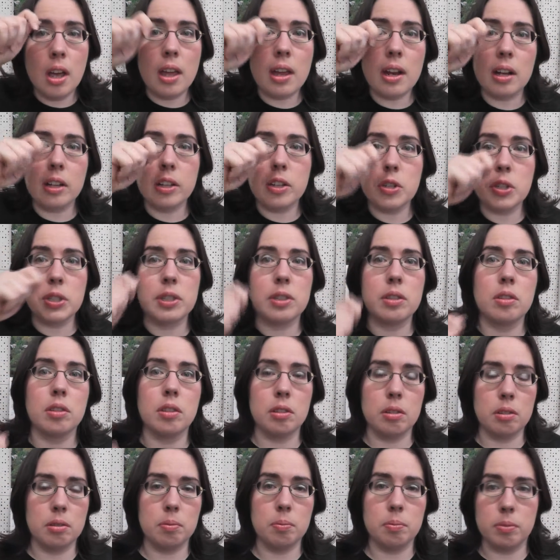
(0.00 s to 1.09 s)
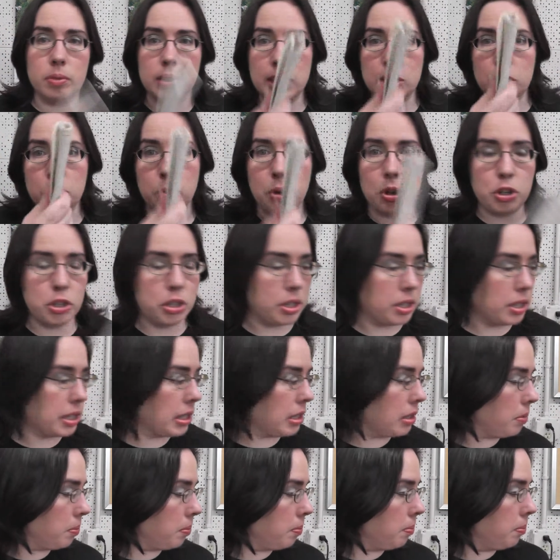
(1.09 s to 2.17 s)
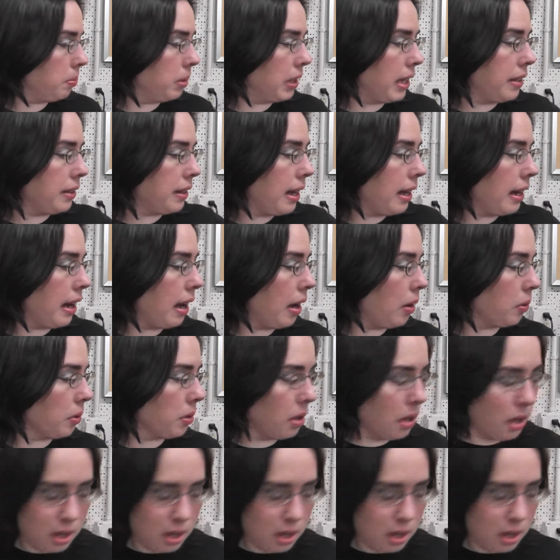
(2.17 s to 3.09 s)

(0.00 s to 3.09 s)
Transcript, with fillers: and I'll use the these brushes to blend that out.